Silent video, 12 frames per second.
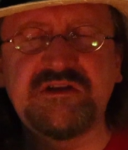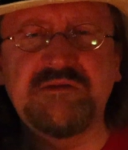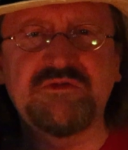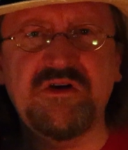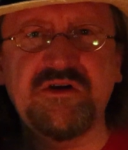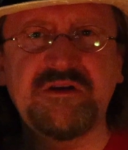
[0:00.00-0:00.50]

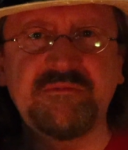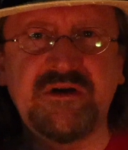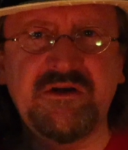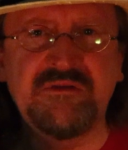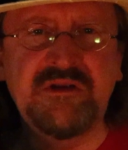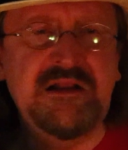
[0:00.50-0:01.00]
keep talking
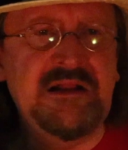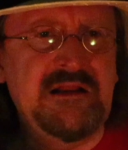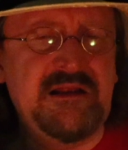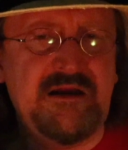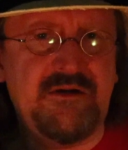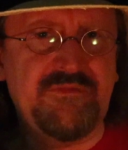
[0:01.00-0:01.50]
about
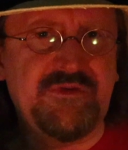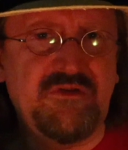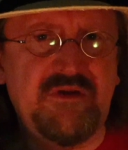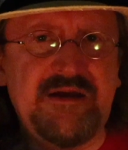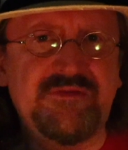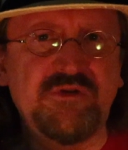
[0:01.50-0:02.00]
how
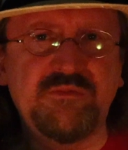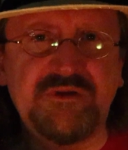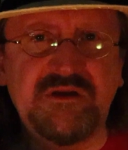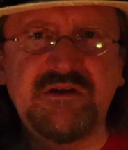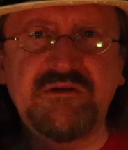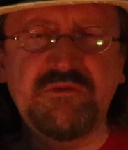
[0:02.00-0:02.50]
glad they'll
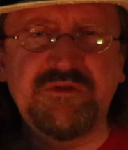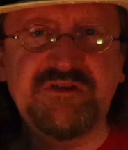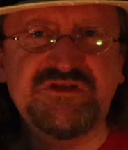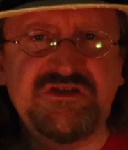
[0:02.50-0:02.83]
be when this